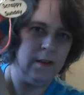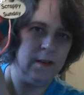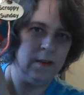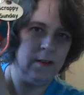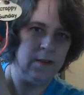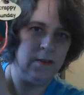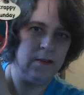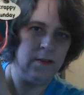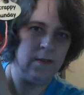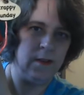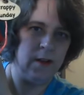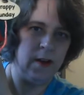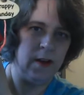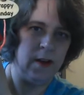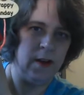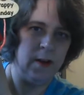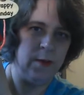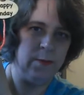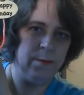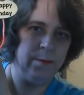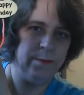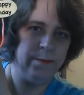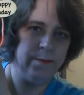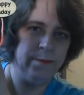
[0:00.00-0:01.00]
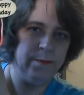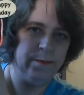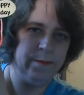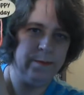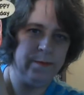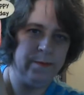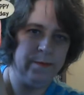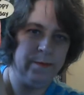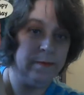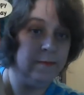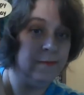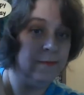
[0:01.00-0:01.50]
from
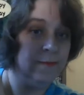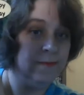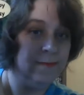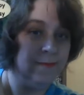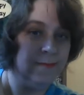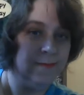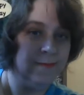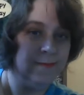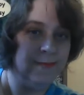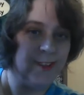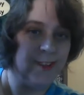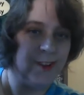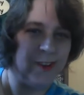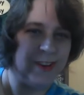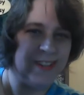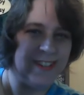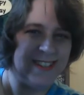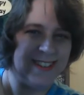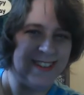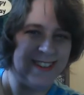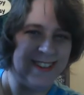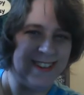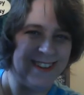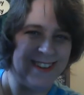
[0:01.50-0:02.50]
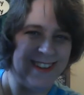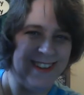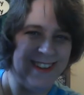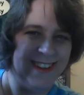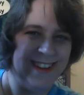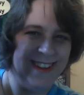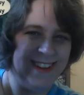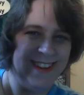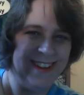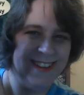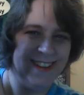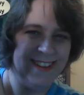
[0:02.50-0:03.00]
the Crazy Sock
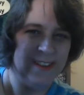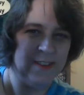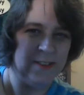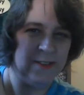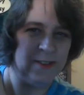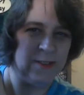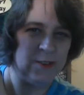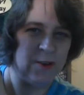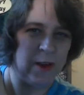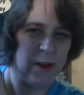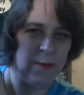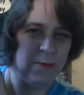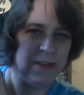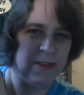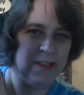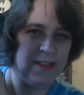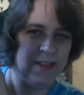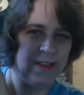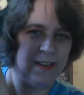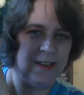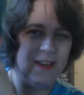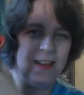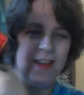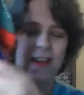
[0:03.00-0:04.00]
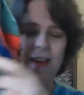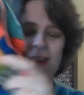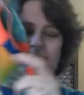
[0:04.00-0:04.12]
Lady, Scrappy Sunday.